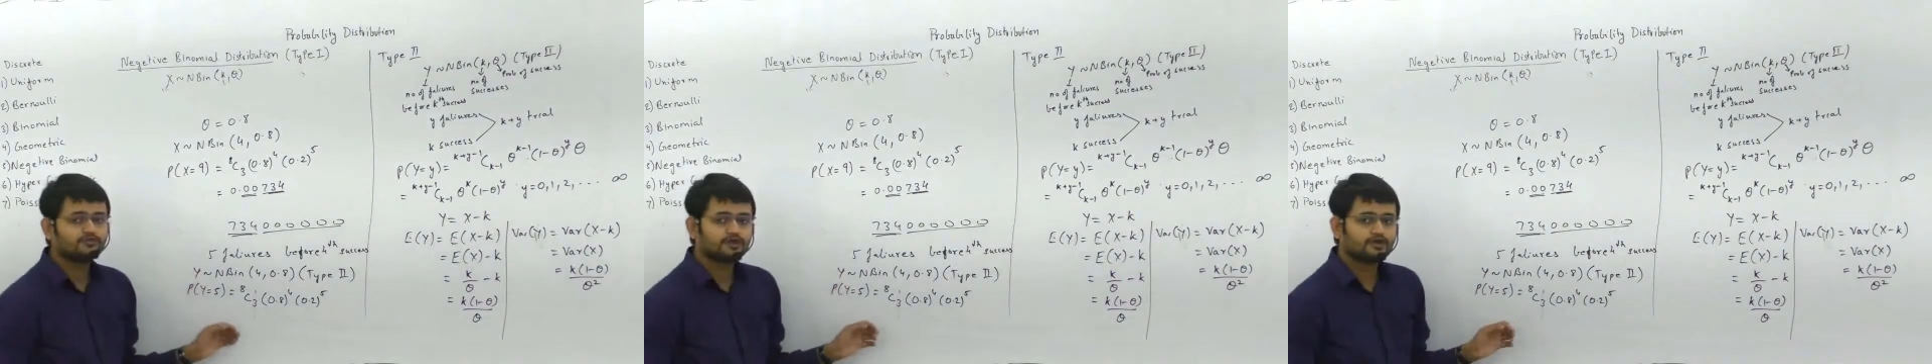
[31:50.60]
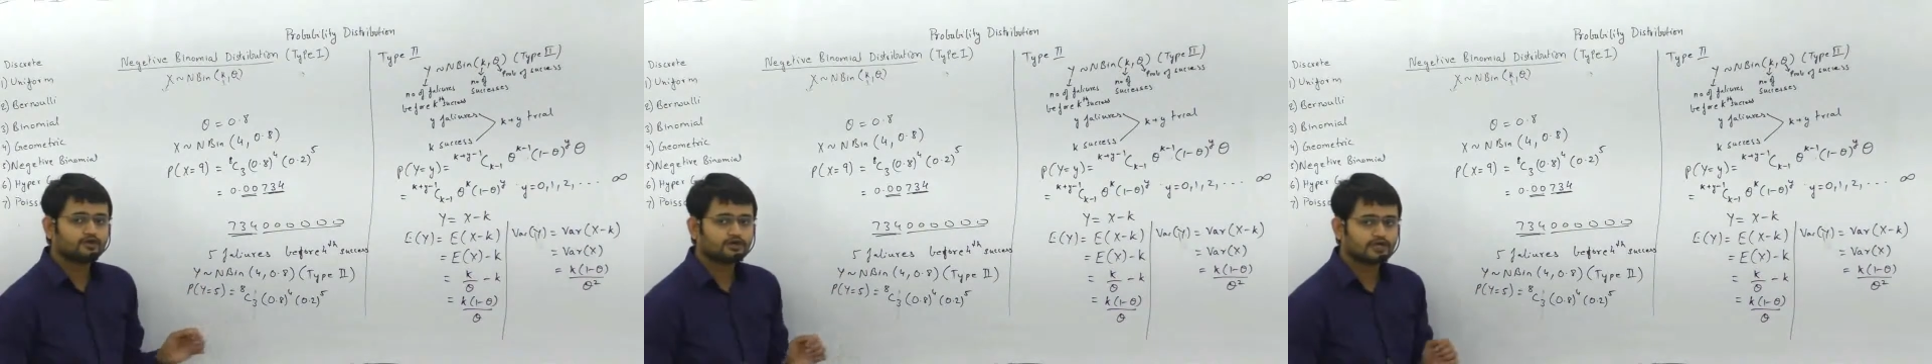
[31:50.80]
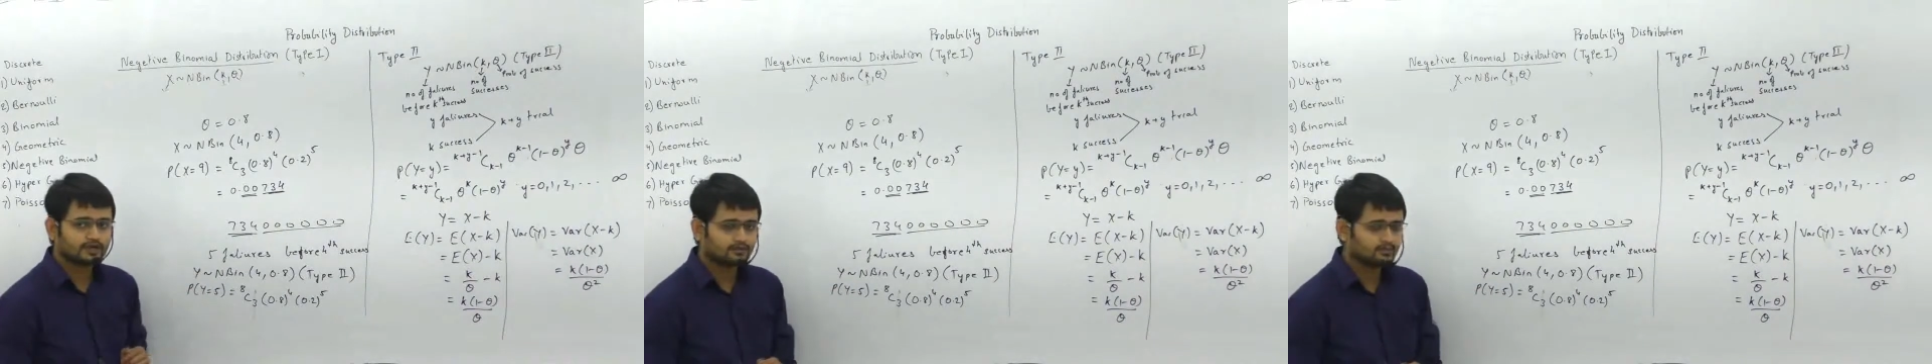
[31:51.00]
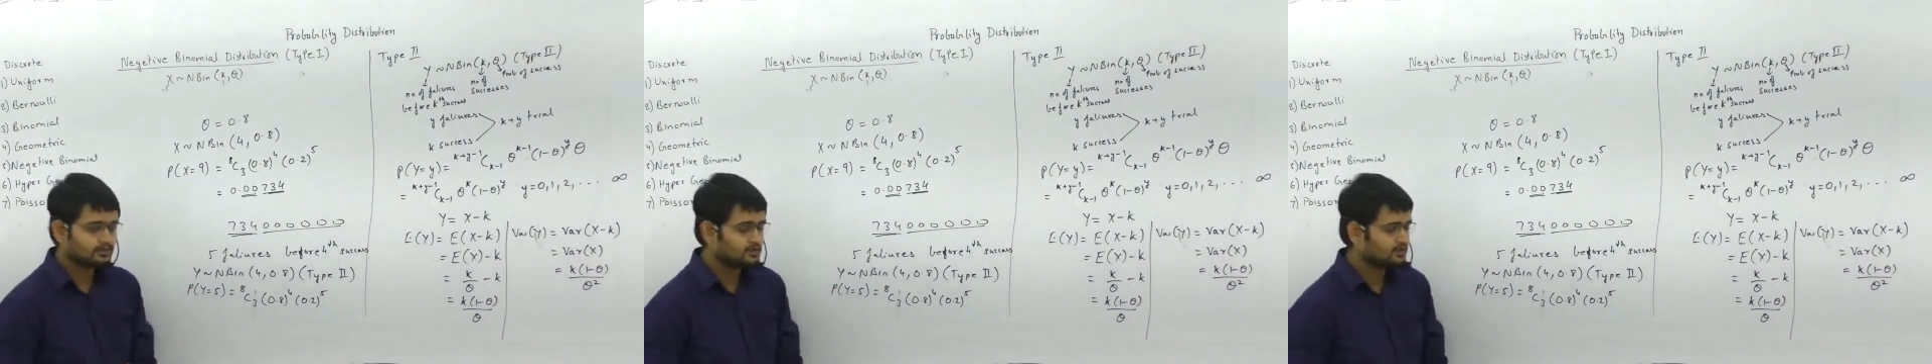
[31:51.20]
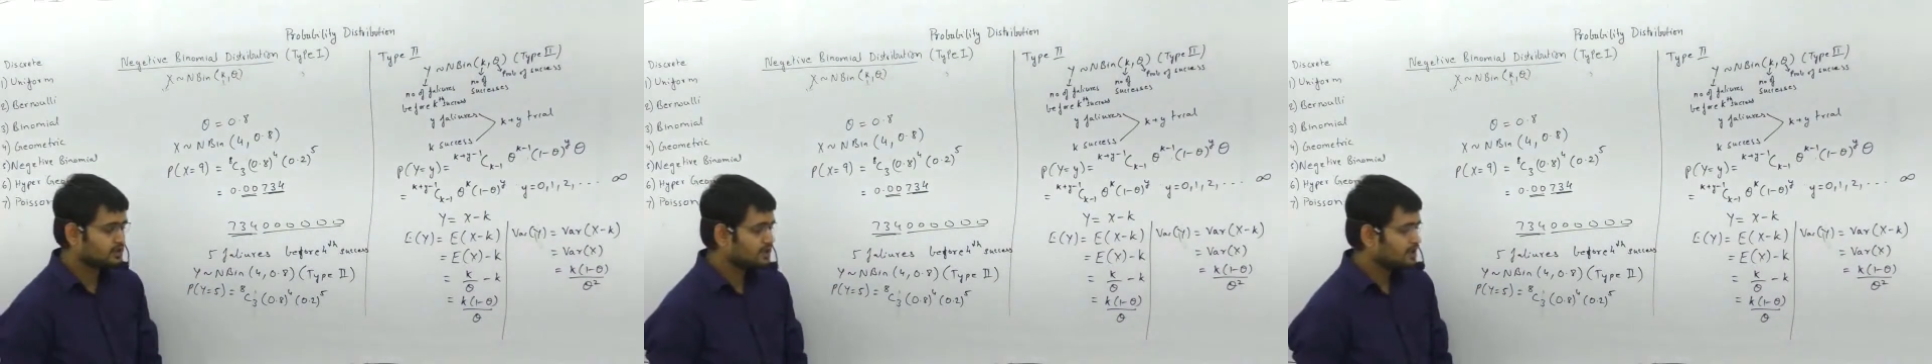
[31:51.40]
1 or type
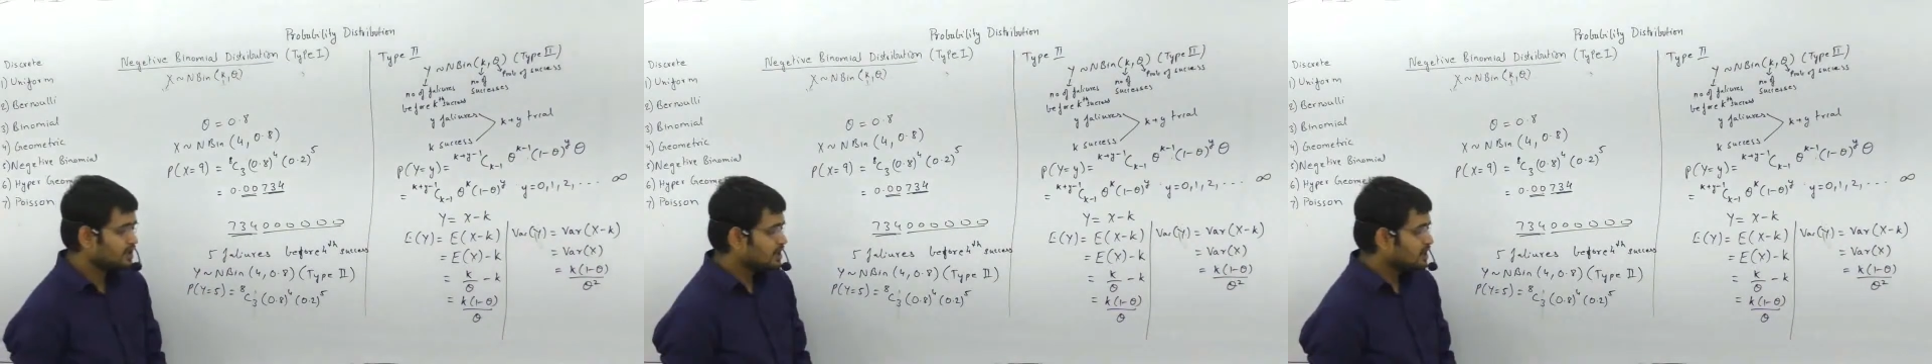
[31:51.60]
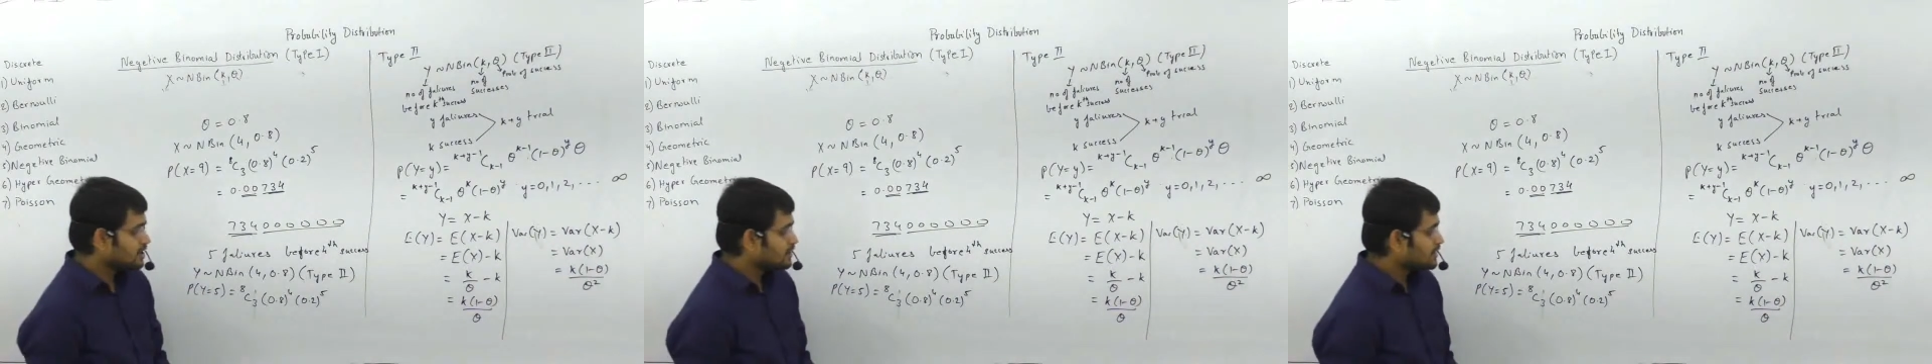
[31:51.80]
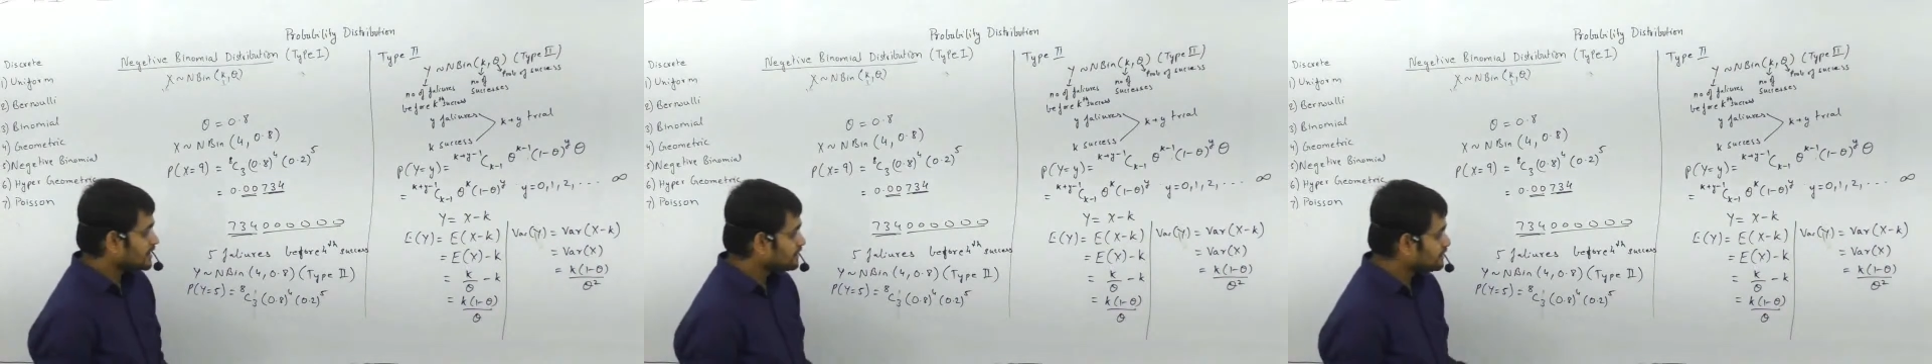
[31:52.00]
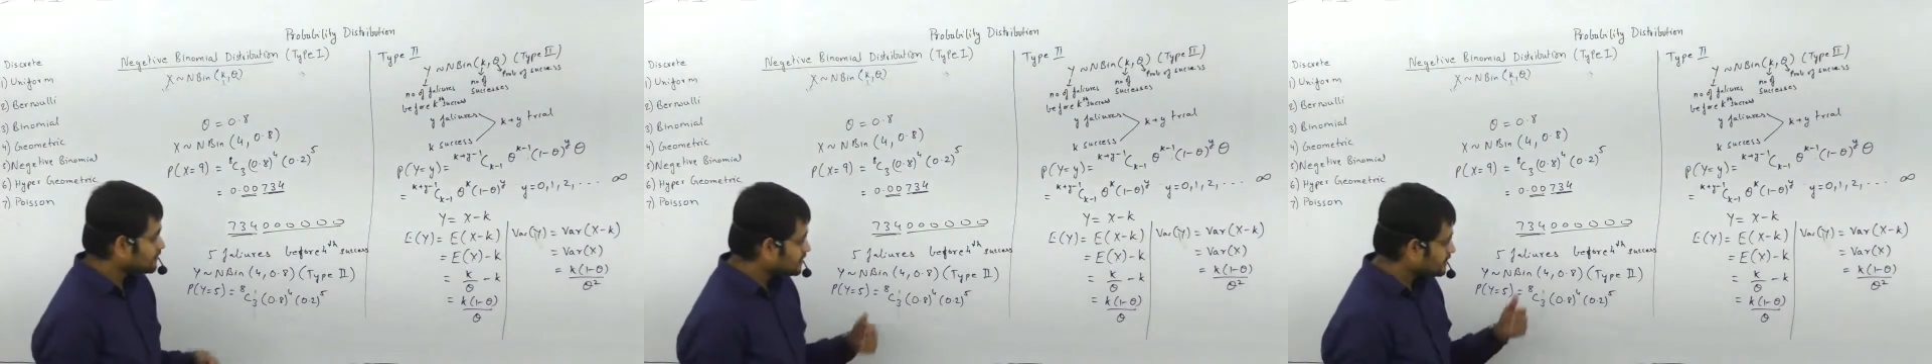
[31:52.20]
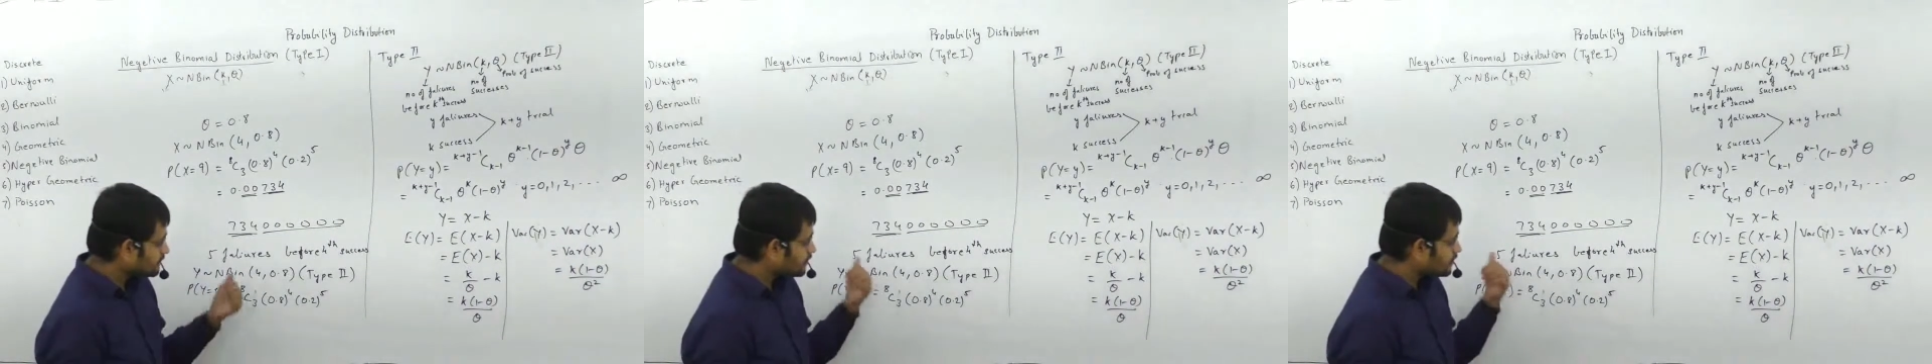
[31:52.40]
2,
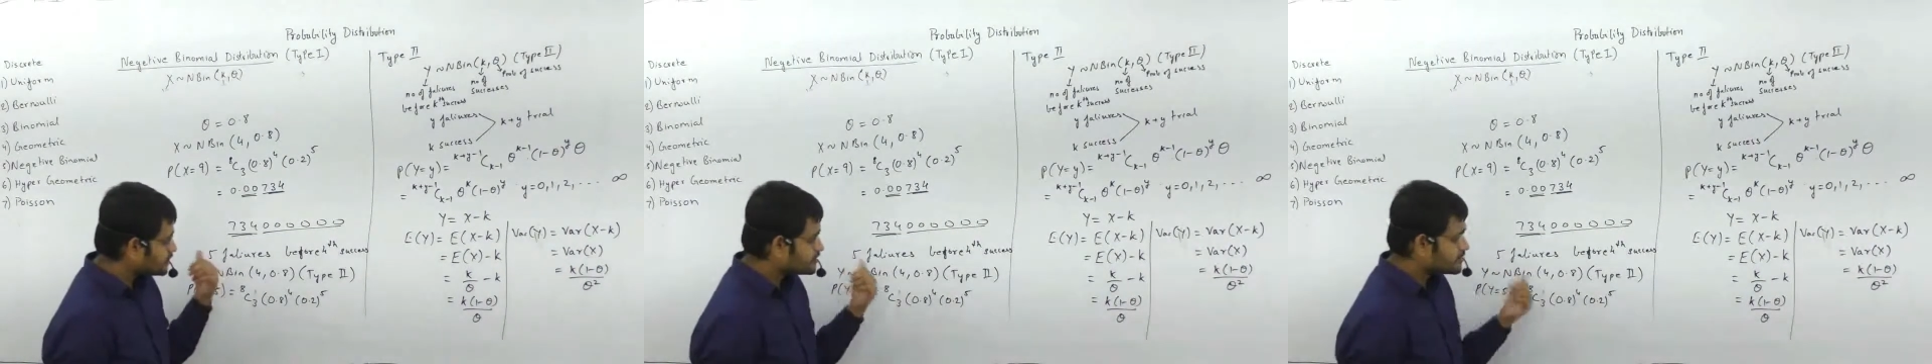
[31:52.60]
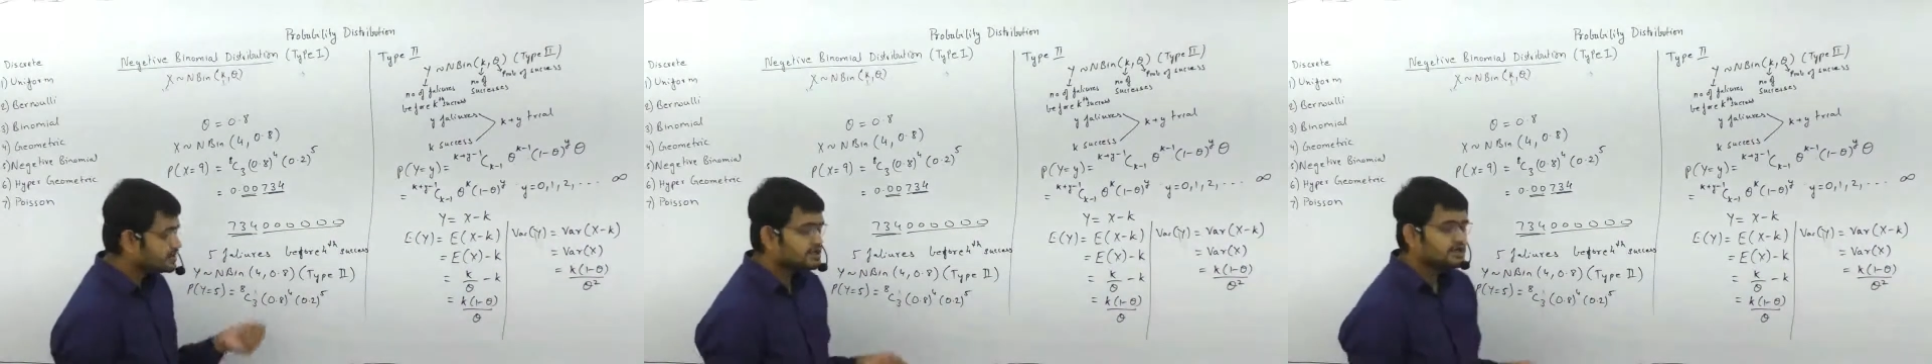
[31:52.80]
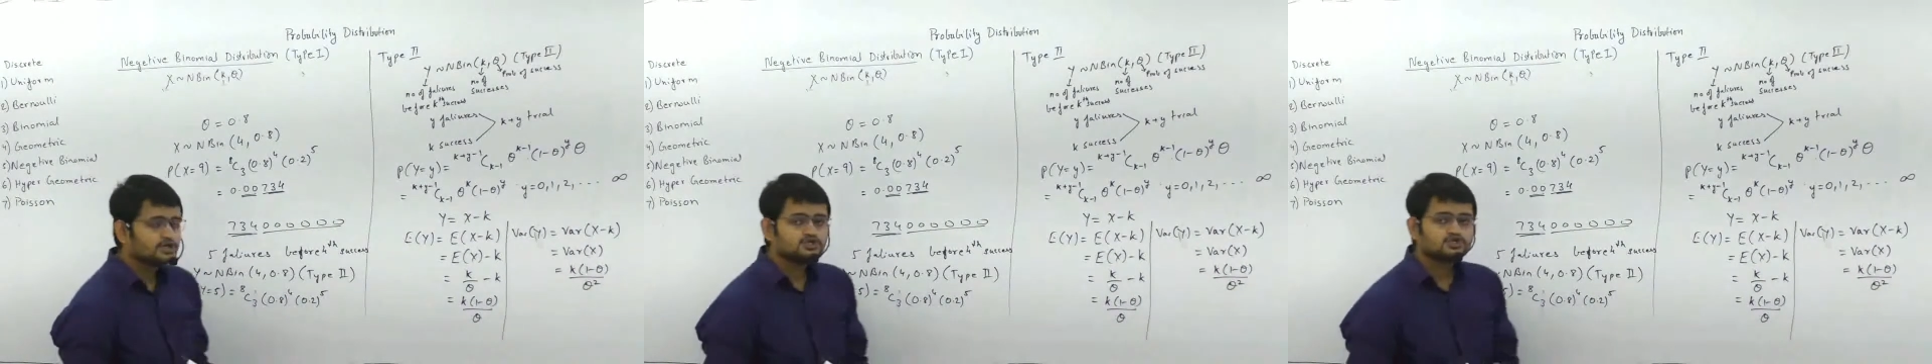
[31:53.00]
even for the